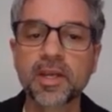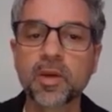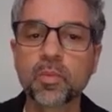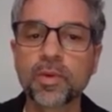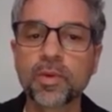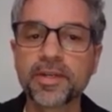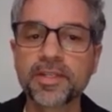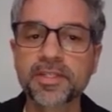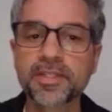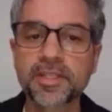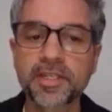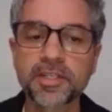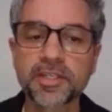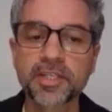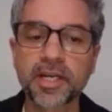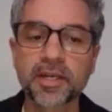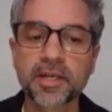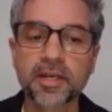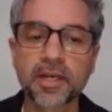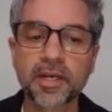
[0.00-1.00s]
when you see
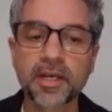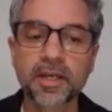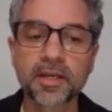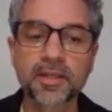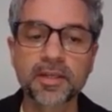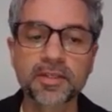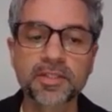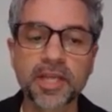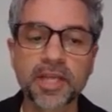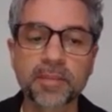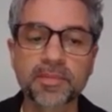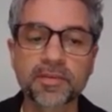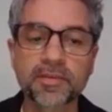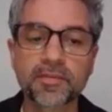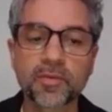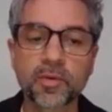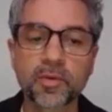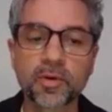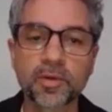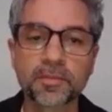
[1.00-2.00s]
chapter
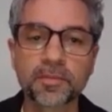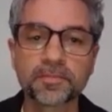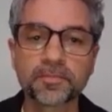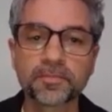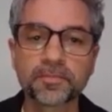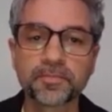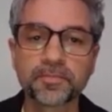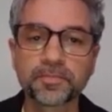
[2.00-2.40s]
4.